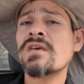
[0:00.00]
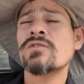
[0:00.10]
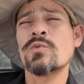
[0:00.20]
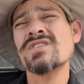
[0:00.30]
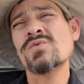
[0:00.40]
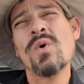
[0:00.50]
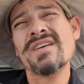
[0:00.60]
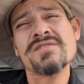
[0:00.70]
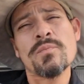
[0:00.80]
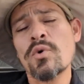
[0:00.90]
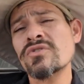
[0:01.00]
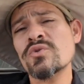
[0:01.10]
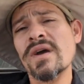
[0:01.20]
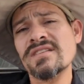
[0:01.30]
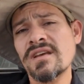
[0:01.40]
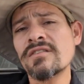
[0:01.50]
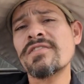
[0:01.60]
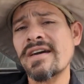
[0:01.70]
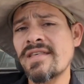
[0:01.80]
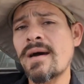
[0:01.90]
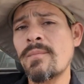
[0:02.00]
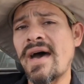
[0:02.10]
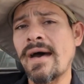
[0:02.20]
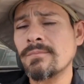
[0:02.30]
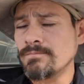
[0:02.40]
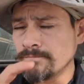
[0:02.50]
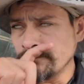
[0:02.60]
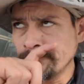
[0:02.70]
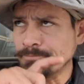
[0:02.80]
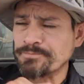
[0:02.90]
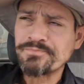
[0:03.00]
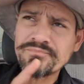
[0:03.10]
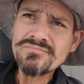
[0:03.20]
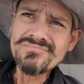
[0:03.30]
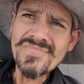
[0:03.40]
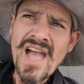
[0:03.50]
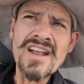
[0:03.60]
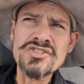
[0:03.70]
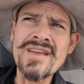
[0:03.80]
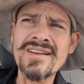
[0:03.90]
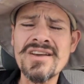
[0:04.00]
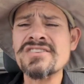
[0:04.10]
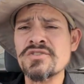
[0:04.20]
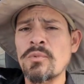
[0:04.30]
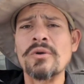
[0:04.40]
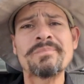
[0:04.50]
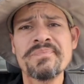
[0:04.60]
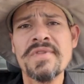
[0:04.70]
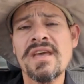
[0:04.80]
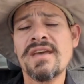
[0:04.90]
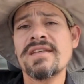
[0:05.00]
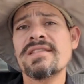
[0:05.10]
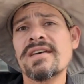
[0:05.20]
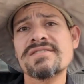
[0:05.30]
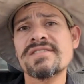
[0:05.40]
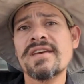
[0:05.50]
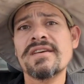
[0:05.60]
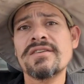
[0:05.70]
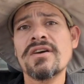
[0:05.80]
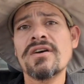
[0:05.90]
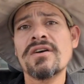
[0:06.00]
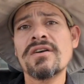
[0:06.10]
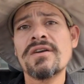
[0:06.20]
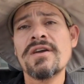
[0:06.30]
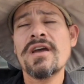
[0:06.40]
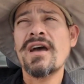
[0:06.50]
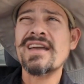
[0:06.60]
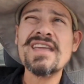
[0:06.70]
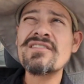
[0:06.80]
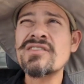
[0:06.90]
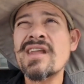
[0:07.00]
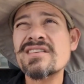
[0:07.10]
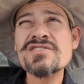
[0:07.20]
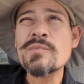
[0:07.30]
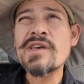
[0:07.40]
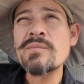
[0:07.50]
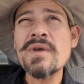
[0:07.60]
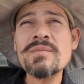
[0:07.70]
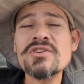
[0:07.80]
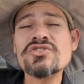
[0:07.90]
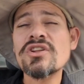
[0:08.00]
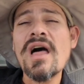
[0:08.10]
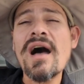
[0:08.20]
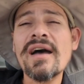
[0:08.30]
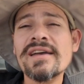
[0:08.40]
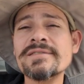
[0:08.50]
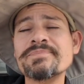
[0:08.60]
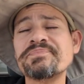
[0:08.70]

The reason why it's important to identify that bat, I actually had a customer that said, I gave an estimate maybe in July,